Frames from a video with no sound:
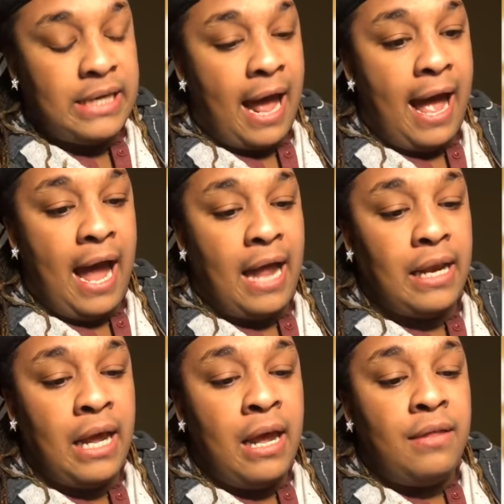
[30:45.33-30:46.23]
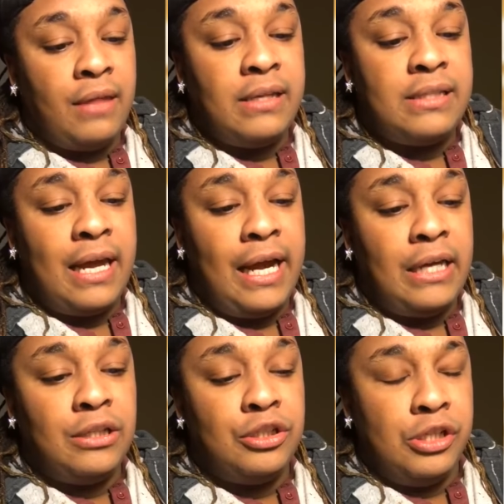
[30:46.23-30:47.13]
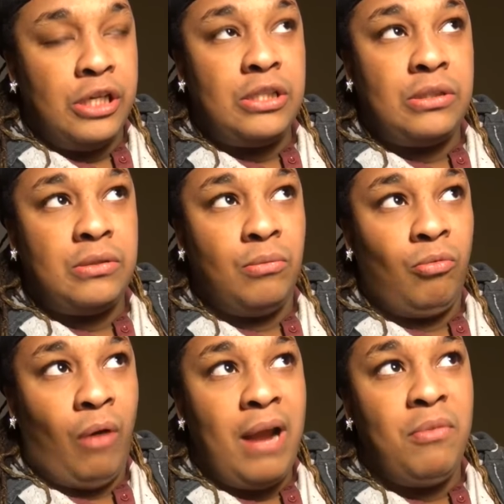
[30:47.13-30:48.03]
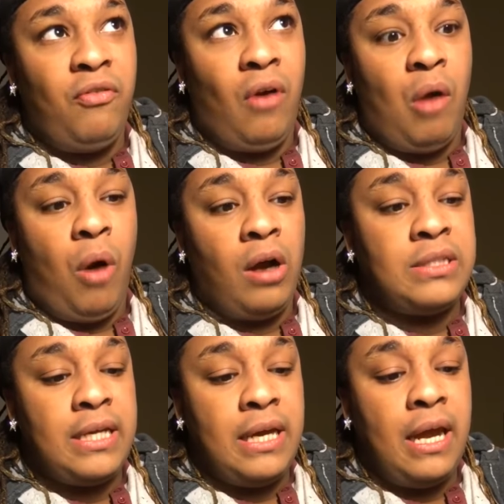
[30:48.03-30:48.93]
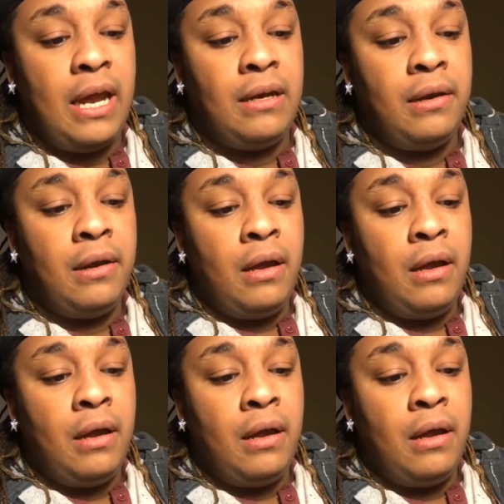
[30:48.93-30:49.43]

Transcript: and they said just right before I walked in,